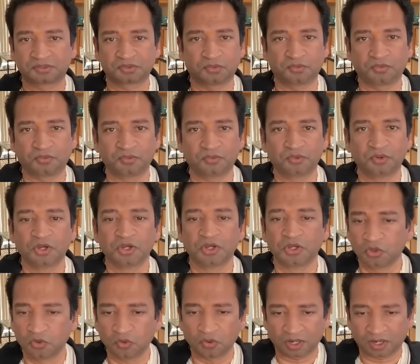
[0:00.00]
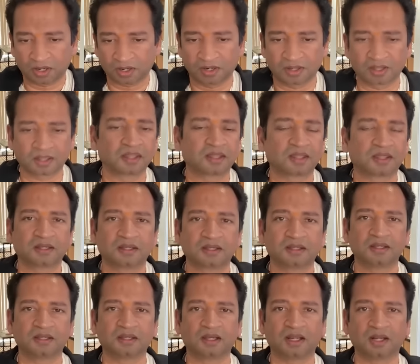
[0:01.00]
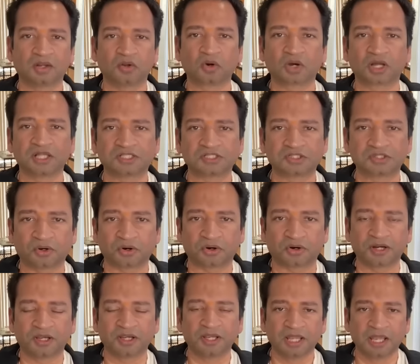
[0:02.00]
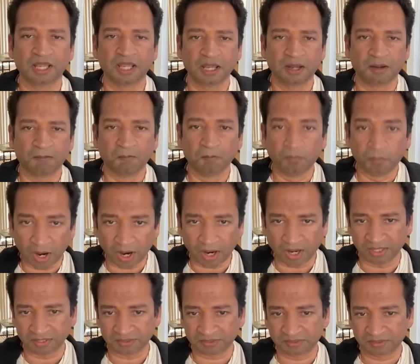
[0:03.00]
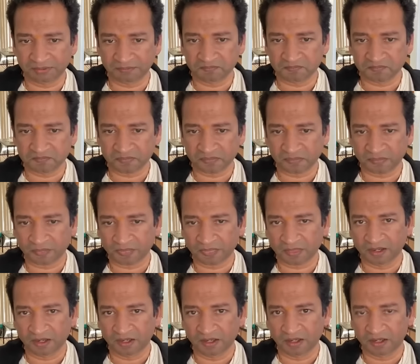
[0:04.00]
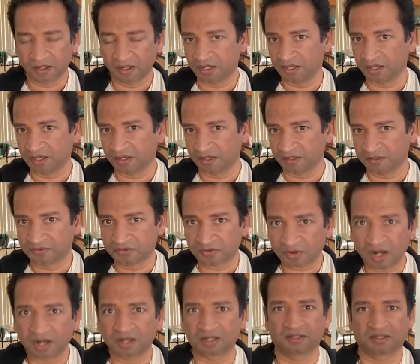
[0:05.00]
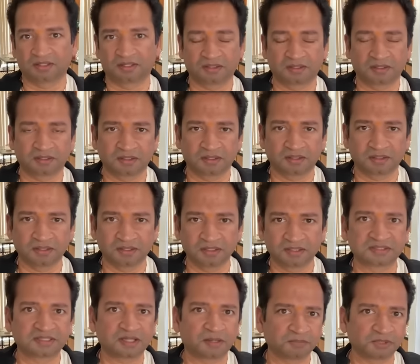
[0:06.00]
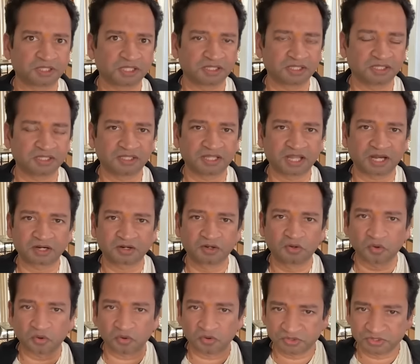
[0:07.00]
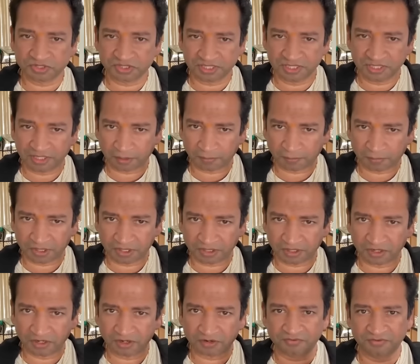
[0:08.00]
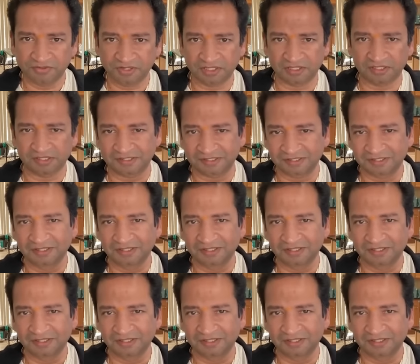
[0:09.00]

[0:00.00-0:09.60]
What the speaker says: to your local store. But a drug is something that grows in a particular field.